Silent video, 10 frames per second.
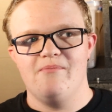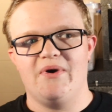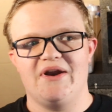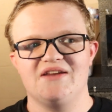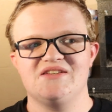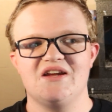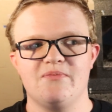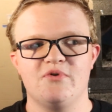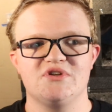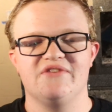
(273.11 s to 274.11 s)
but I
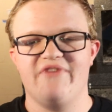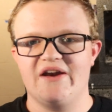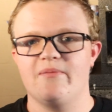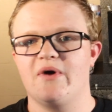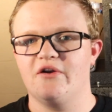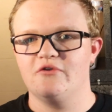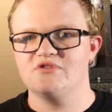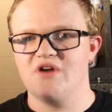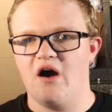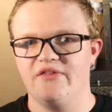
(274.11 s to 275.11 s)
decided to put Savannah
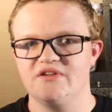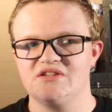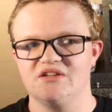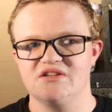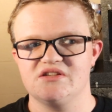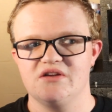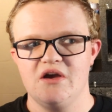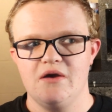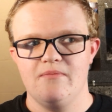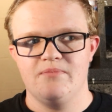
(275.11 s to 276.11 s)
monitors on this list
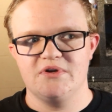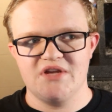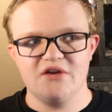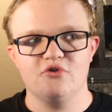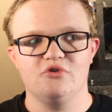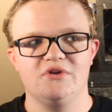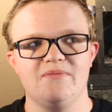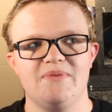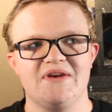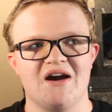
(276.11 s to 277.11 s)

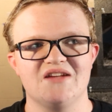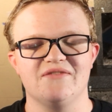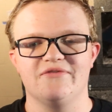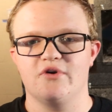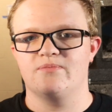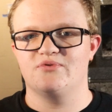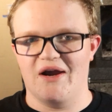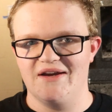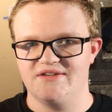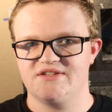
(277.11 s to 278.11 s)
particularly because of their
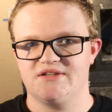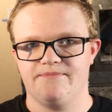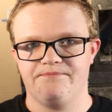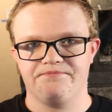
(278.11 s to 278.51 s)
price.